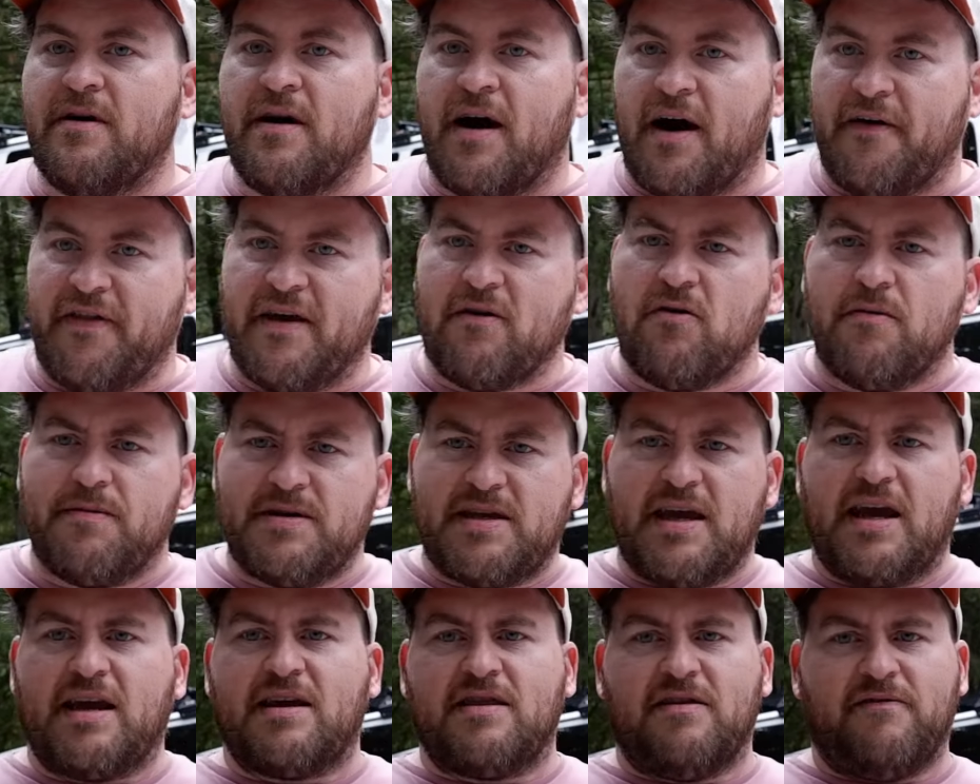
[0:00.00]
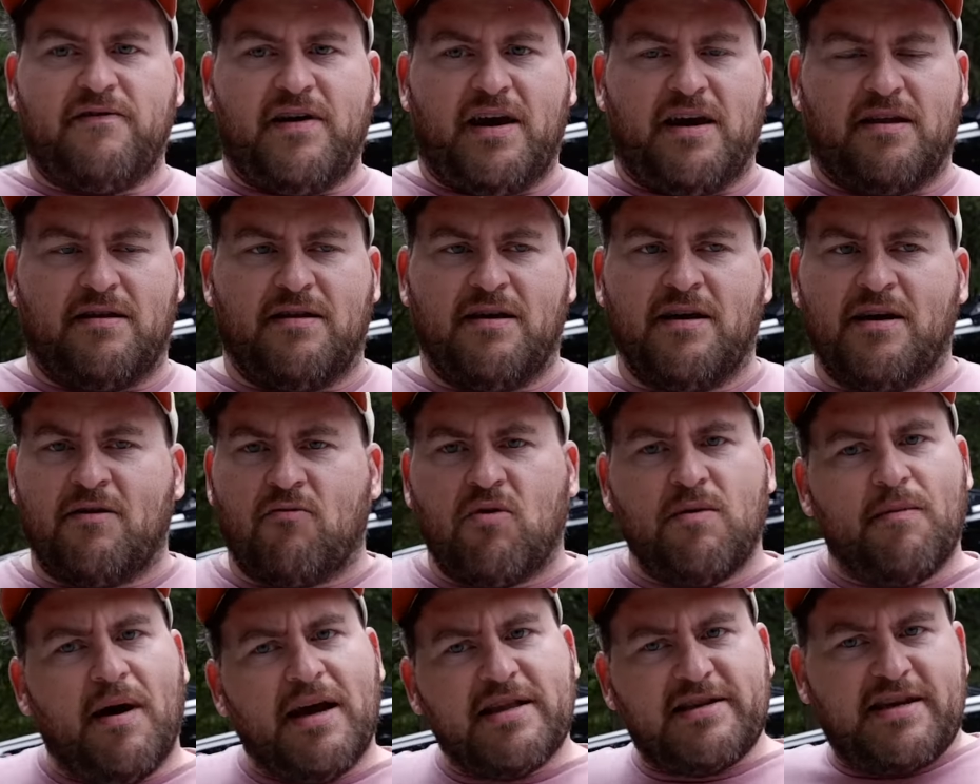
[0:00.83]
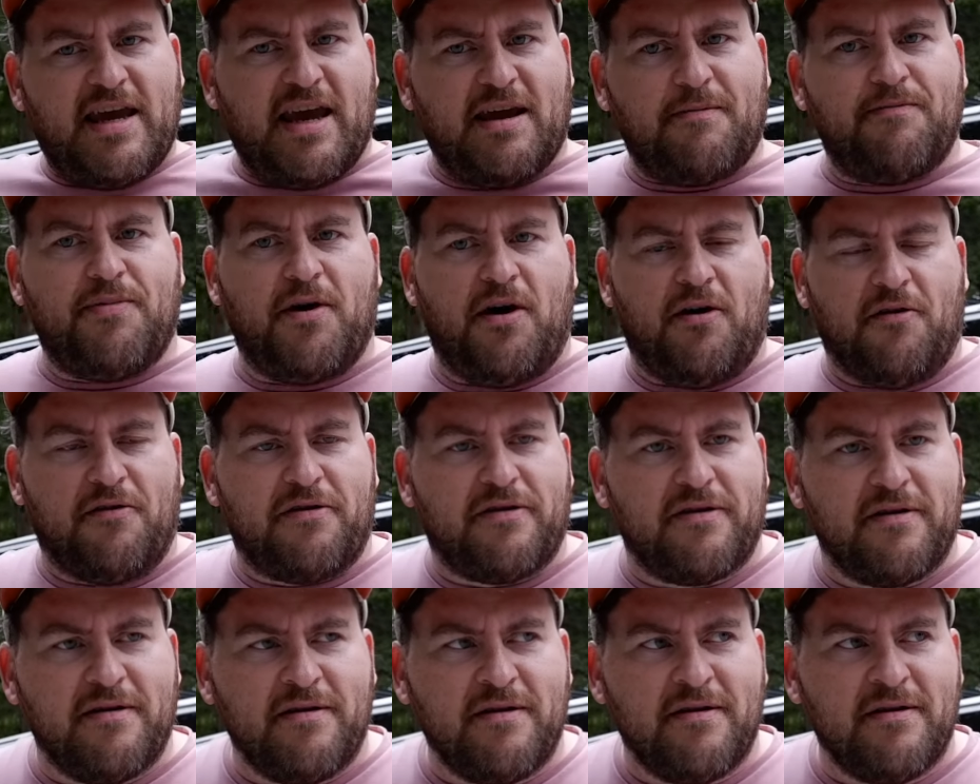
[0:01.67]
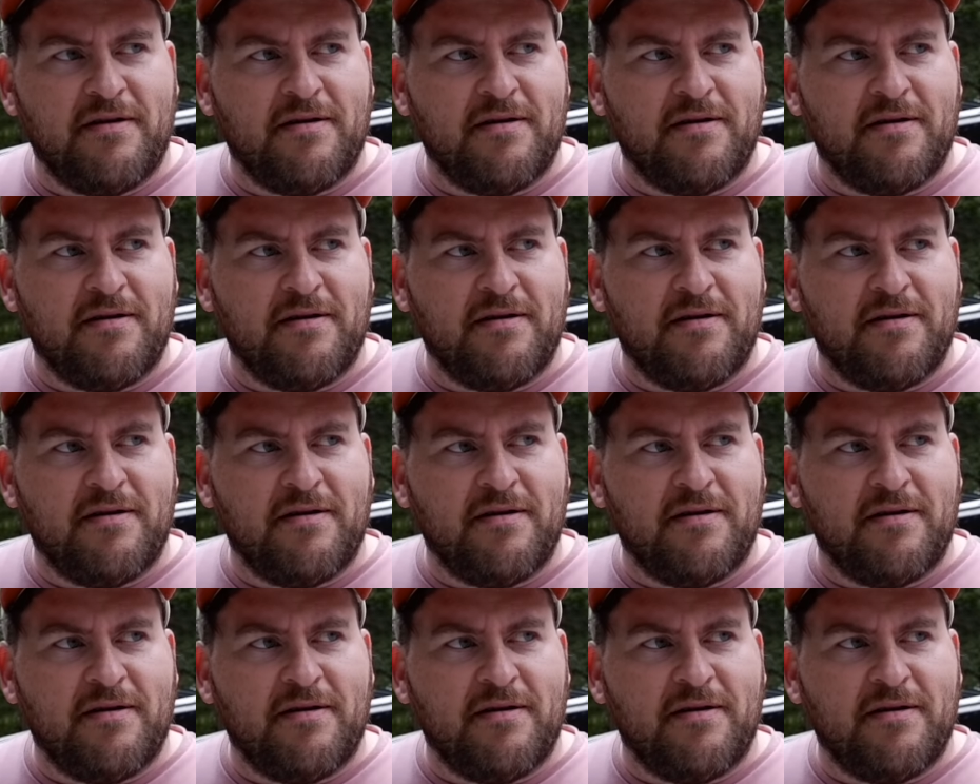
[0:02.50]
I think we'll be taking the van. We might take both,